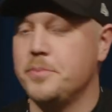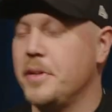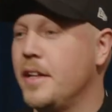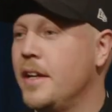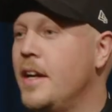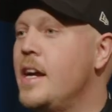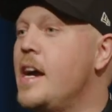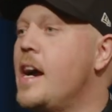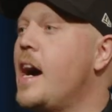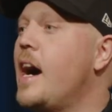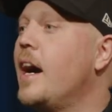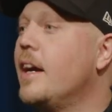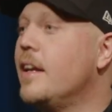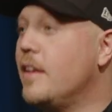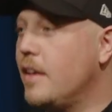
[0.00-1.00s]
But
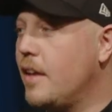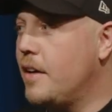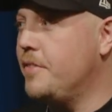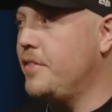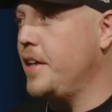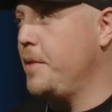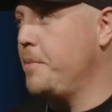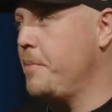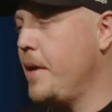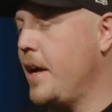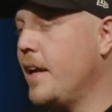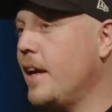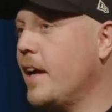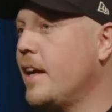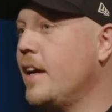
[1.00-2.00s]
I love him,
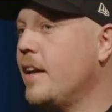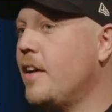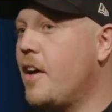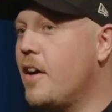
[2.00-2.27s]
and I can